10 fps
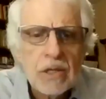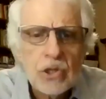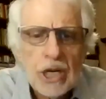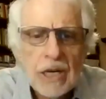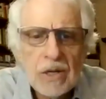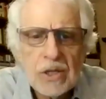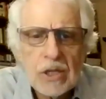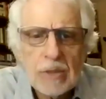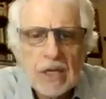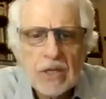Generally
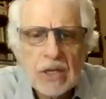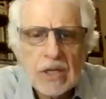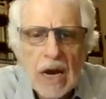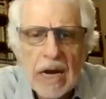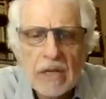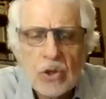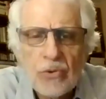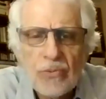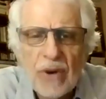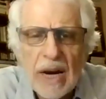speaking, how do you
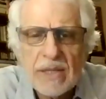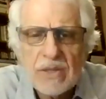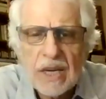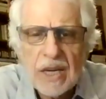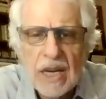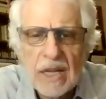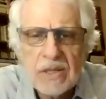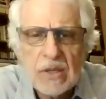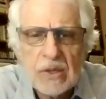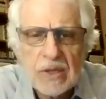find their
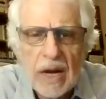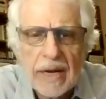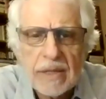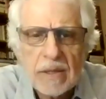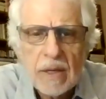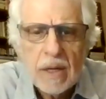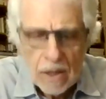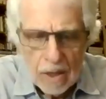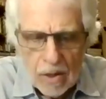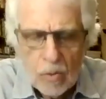healthy side?
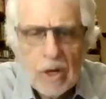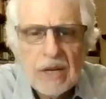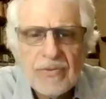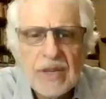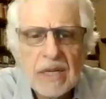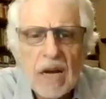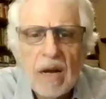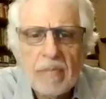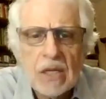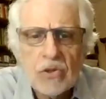Well, if they're
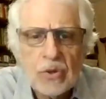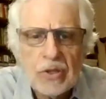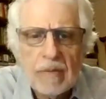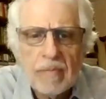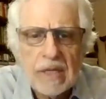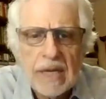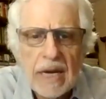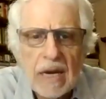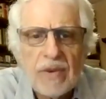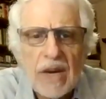coming to see me, they
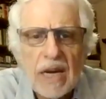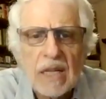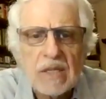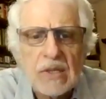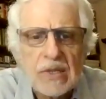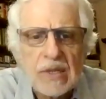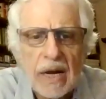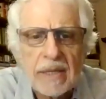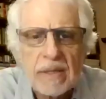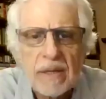have a healthy
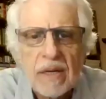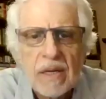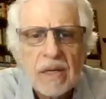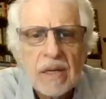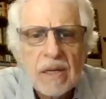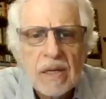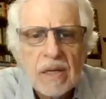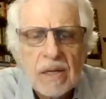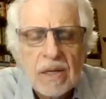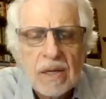side.
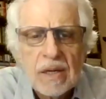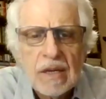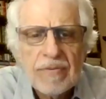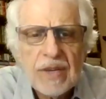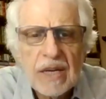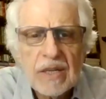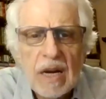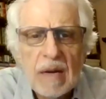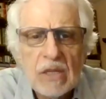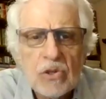If they're
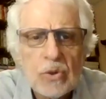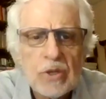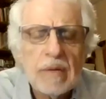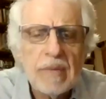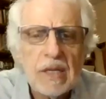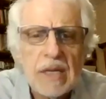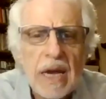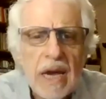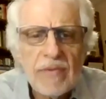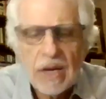coming to see me,
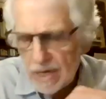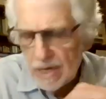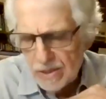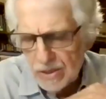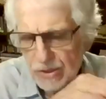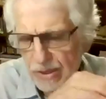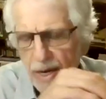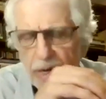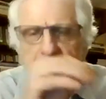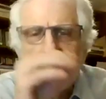they have a healthy
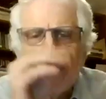side.